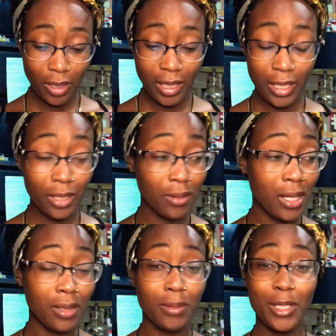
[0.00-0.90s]

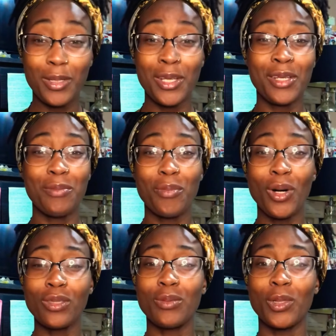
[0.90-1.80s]
in
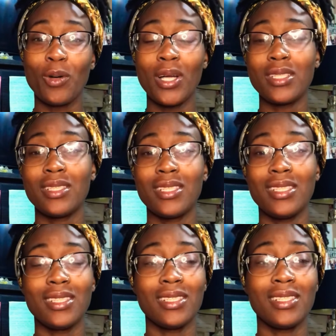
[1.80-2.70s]
multiple
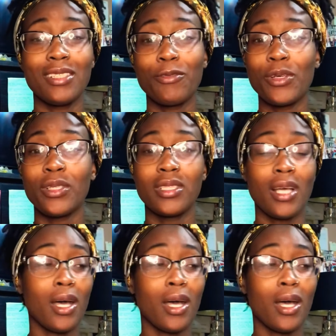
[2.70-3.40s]
quantities and different